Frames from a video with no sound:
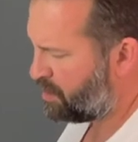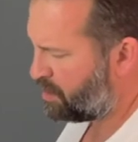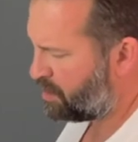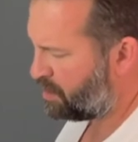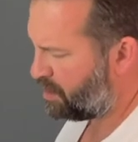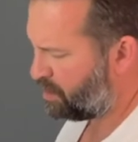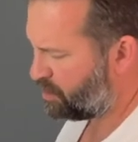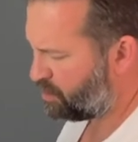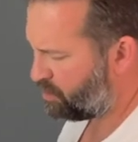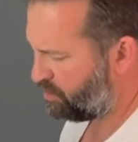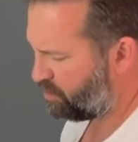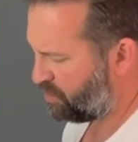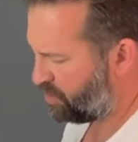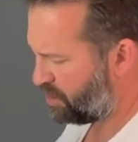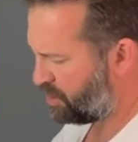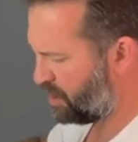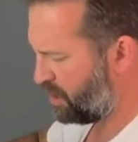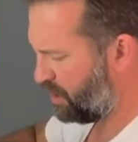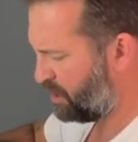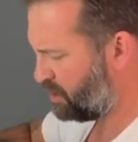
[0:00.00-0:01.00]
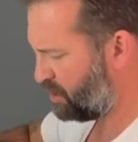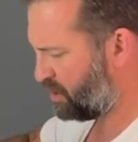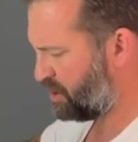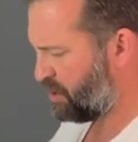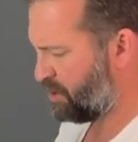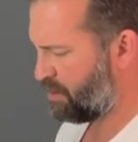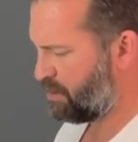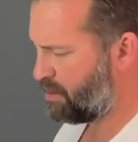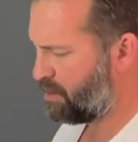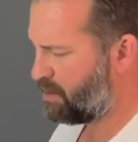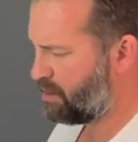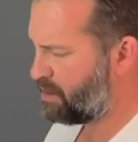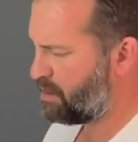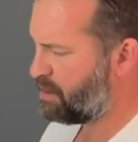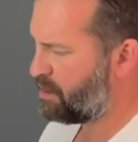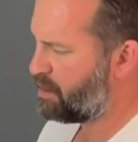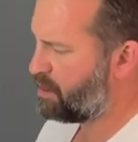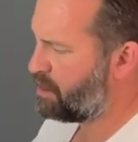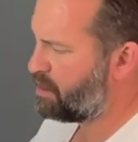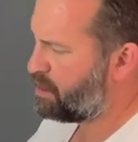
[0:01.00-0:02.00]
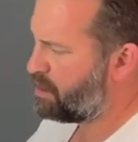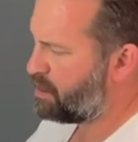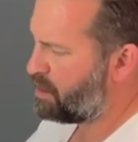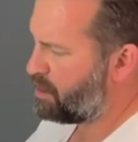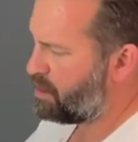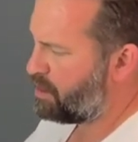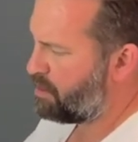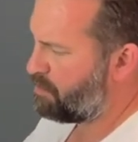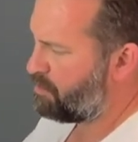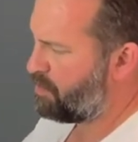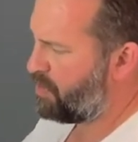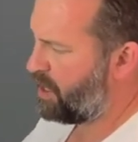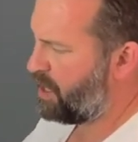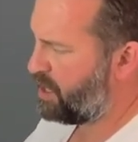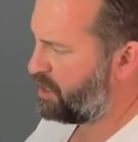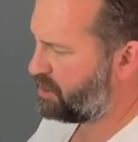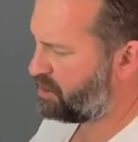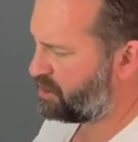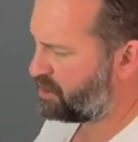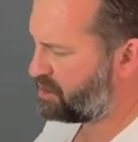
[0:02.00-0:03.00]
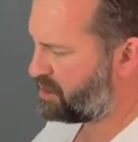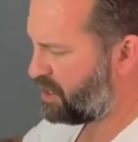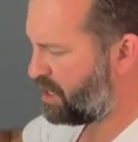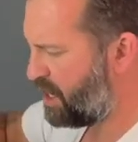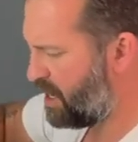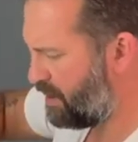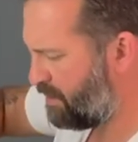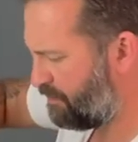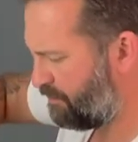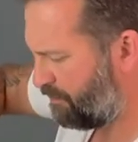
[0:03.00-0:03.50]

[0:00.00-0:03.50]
okay so we've got a nice paste there